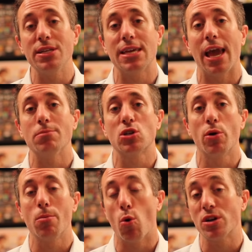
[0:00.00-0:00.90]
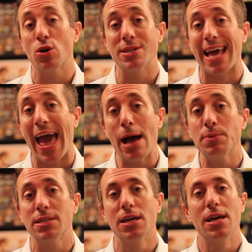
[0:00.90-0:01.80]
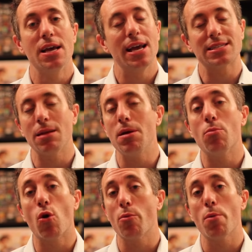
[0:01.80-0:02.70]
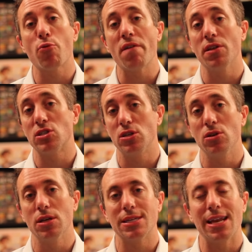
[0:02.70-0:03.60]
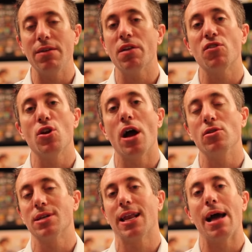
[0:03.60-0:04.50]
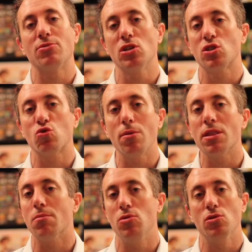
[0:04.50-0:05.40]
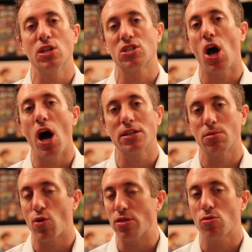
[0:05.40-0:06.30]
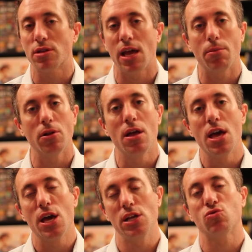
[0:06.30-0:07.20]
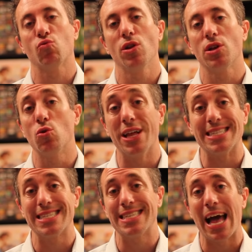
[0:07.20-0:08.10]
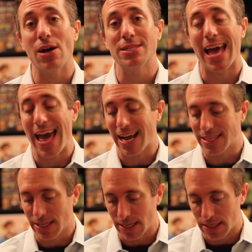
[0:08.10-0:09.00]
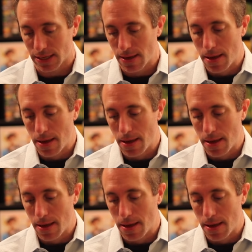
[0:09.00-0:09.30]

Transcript: these games going more towards apps, it's gonna be more and more prevalent to do this. And even if you're not using an app, just streaming the music's awesome right through the table. It's really cool and it sounds excellent.